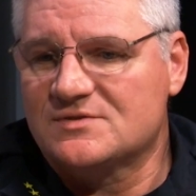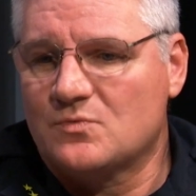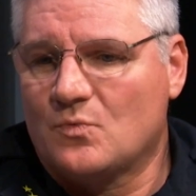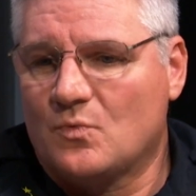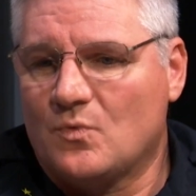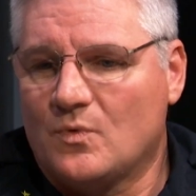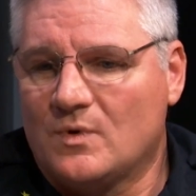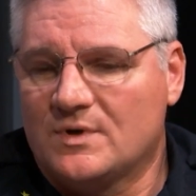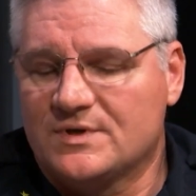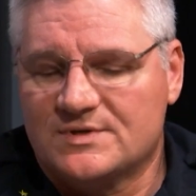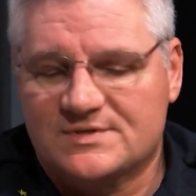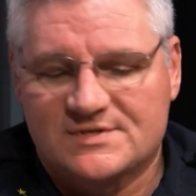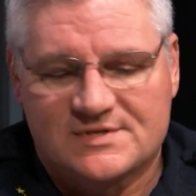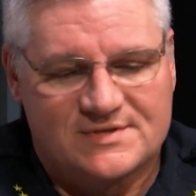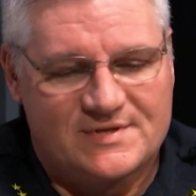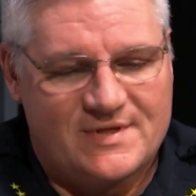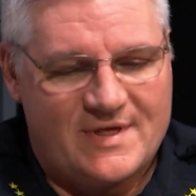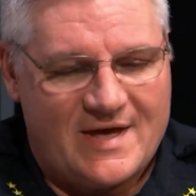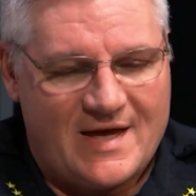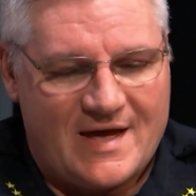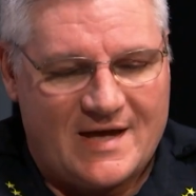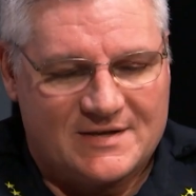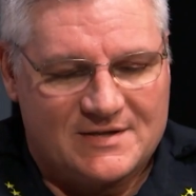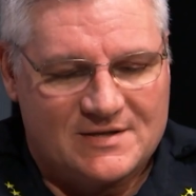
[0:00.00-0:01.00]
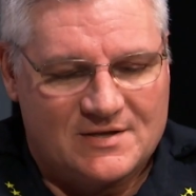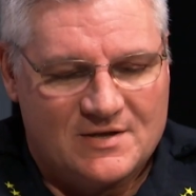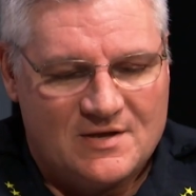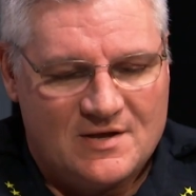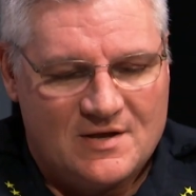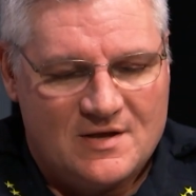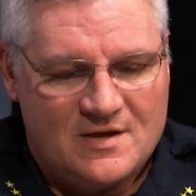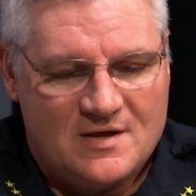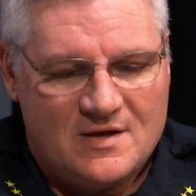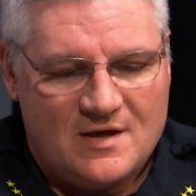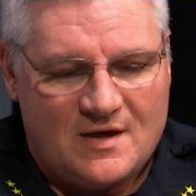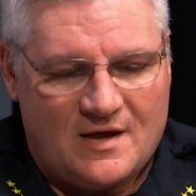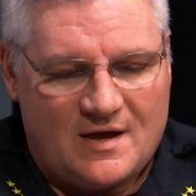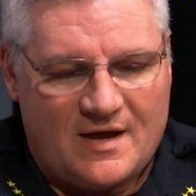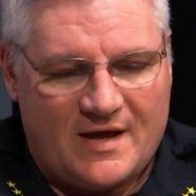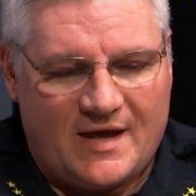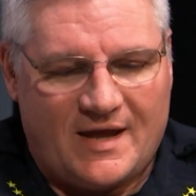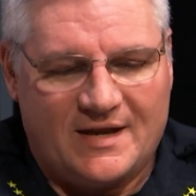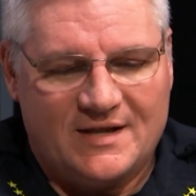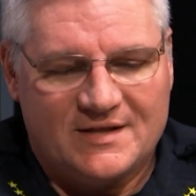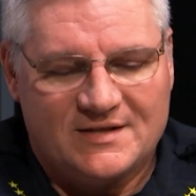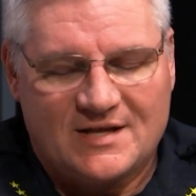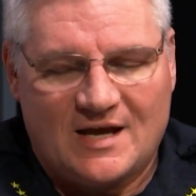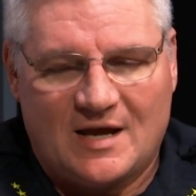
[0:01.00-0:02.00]
was that
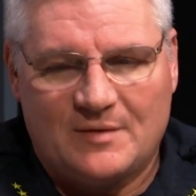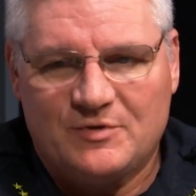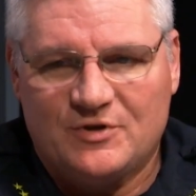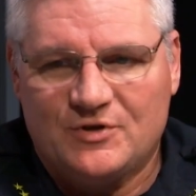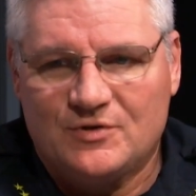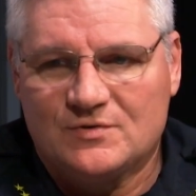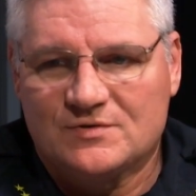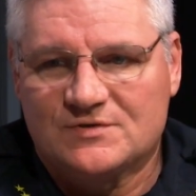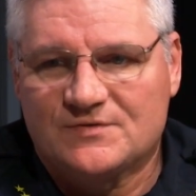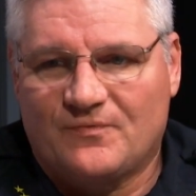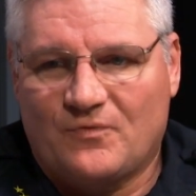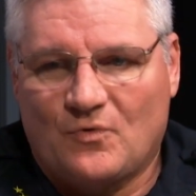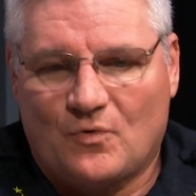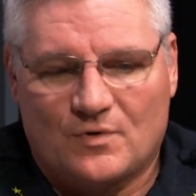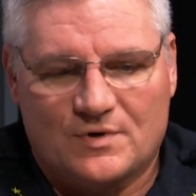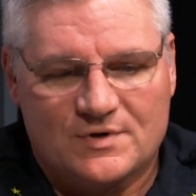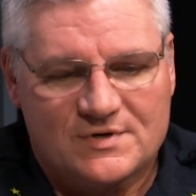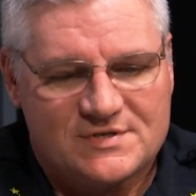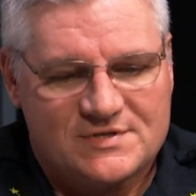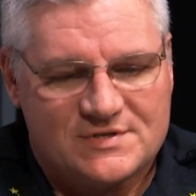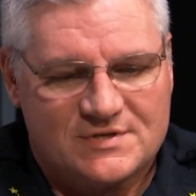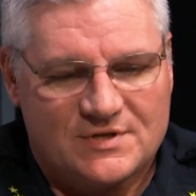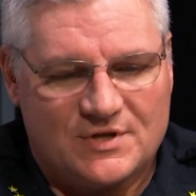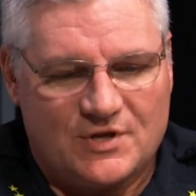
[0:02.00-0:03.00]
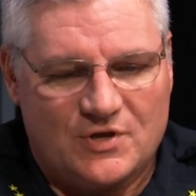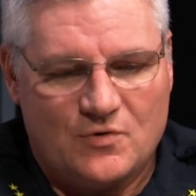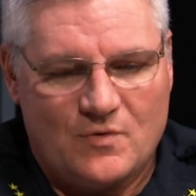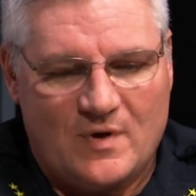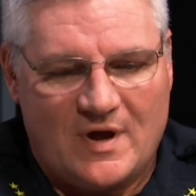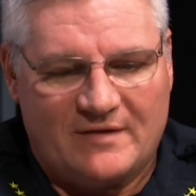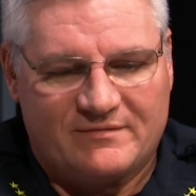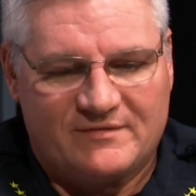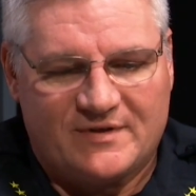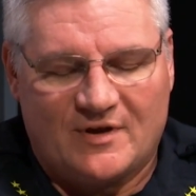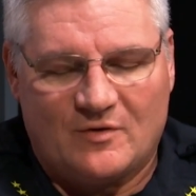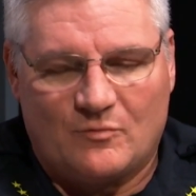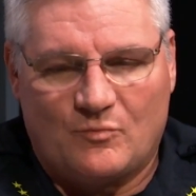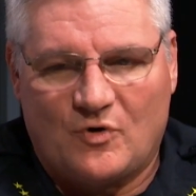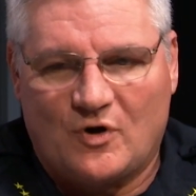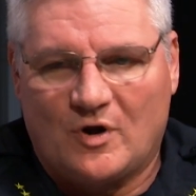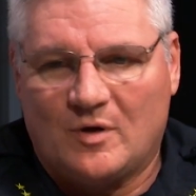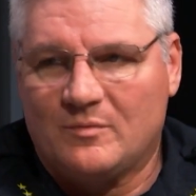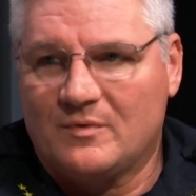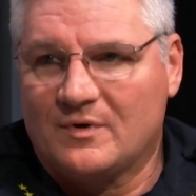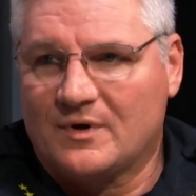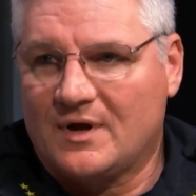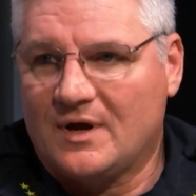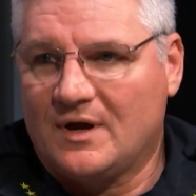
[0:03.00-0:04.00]
anytime you use force, you have to have
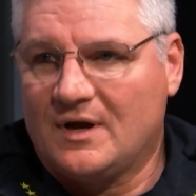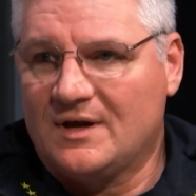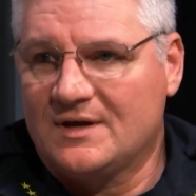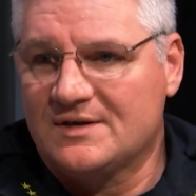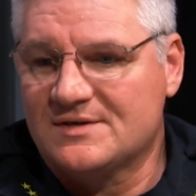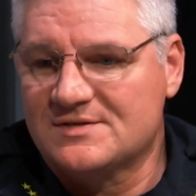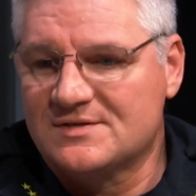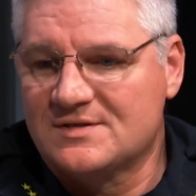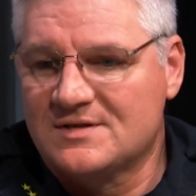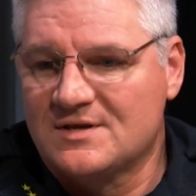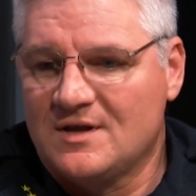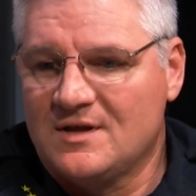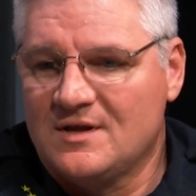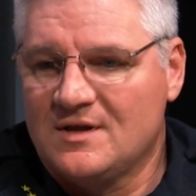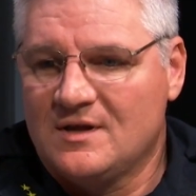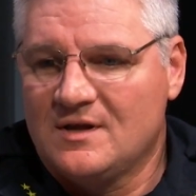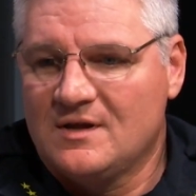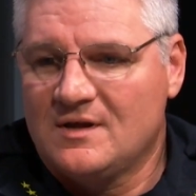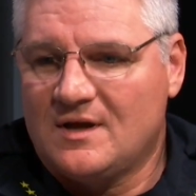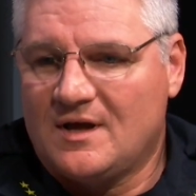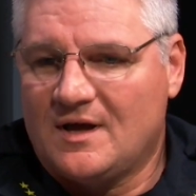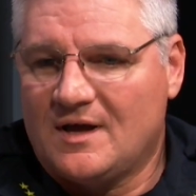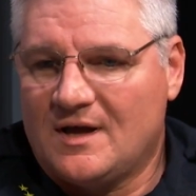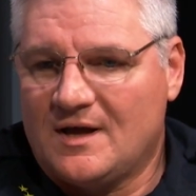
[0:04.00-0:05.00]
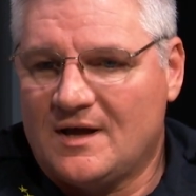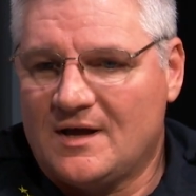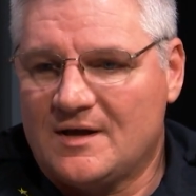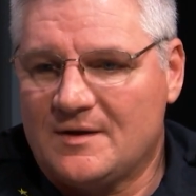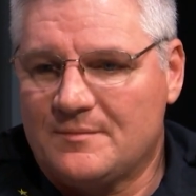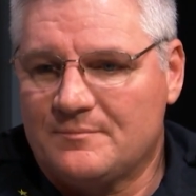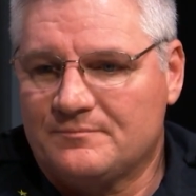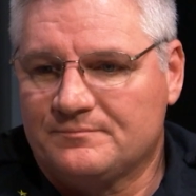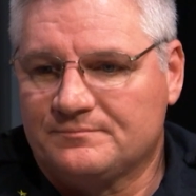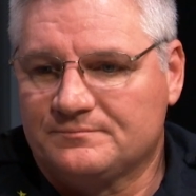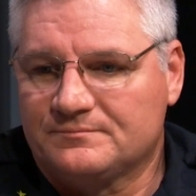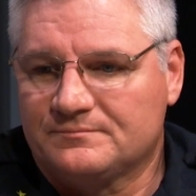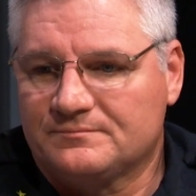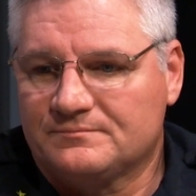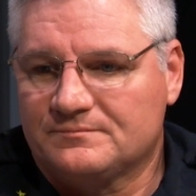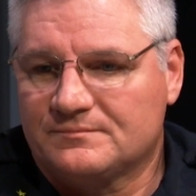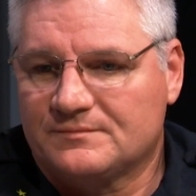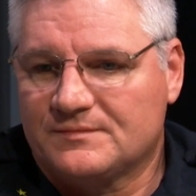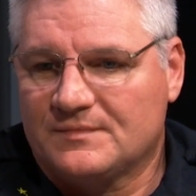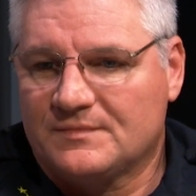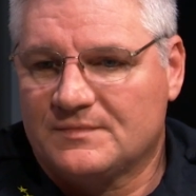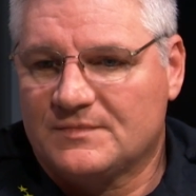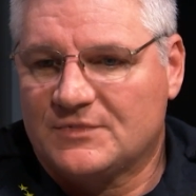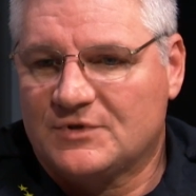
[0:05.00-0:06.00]
probable cause
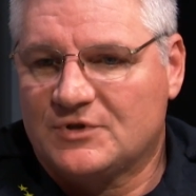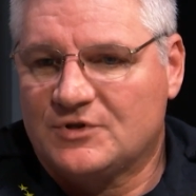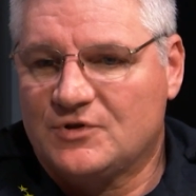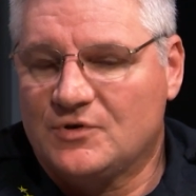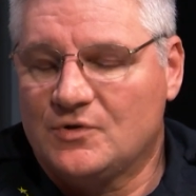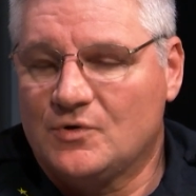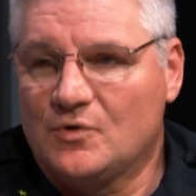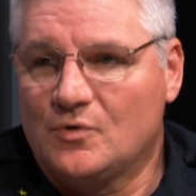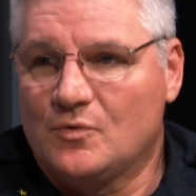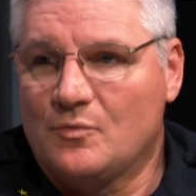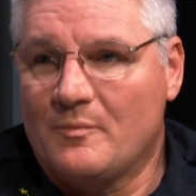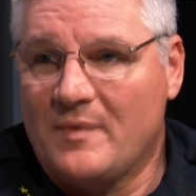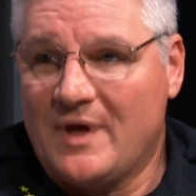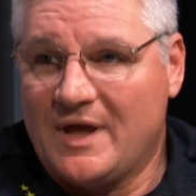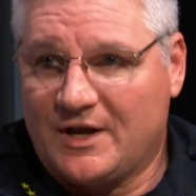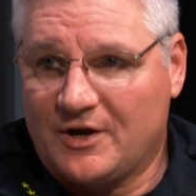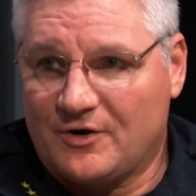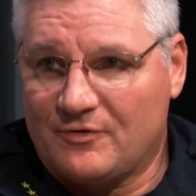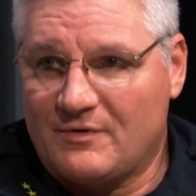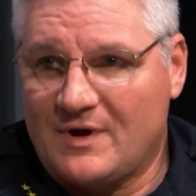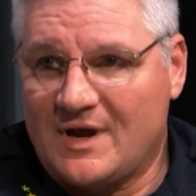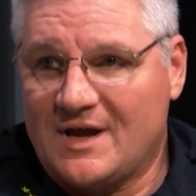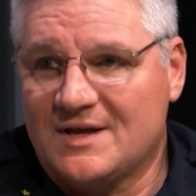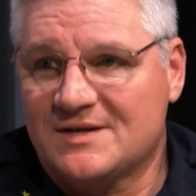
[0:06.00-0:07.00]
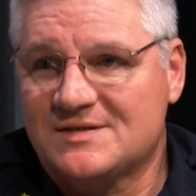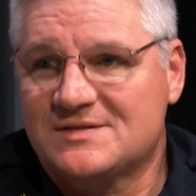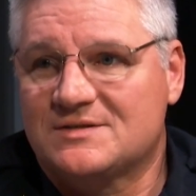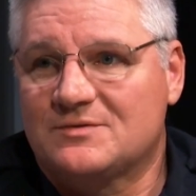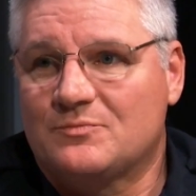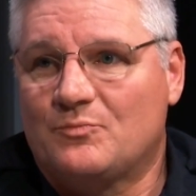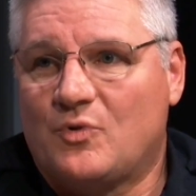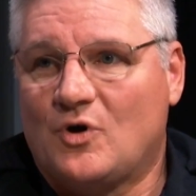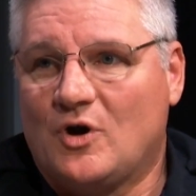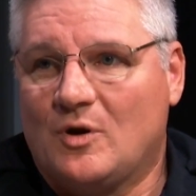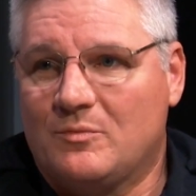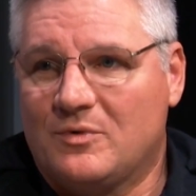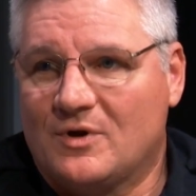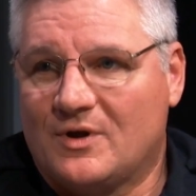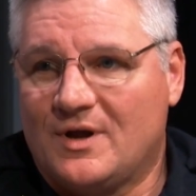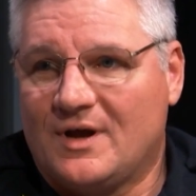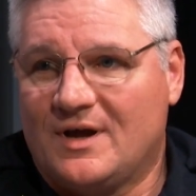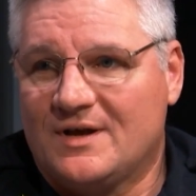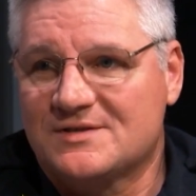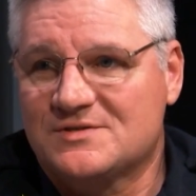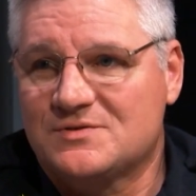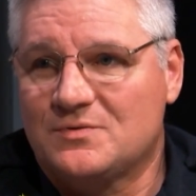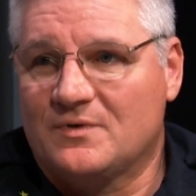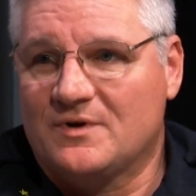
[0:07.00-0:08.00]
to make an arrest, probable
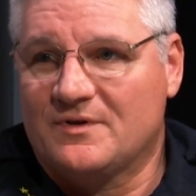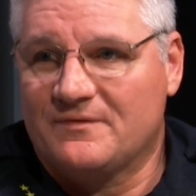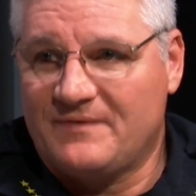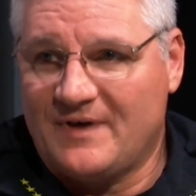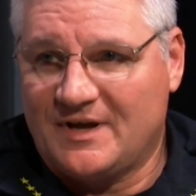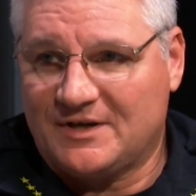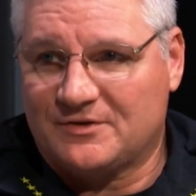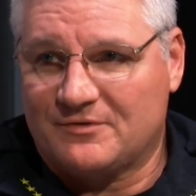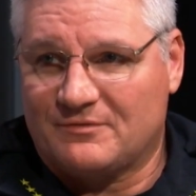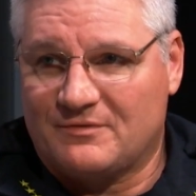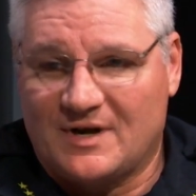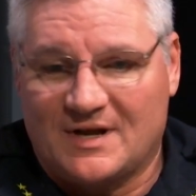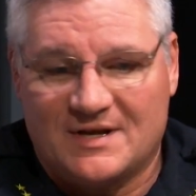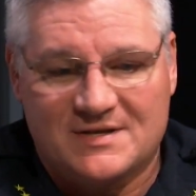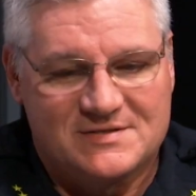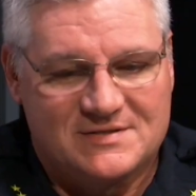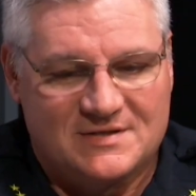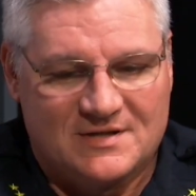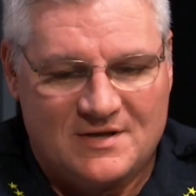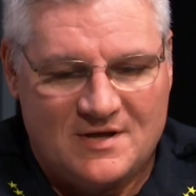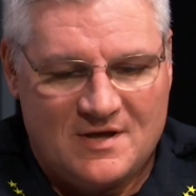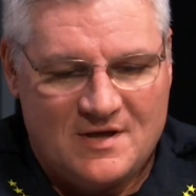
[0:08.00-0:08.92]
cause to effect arrest.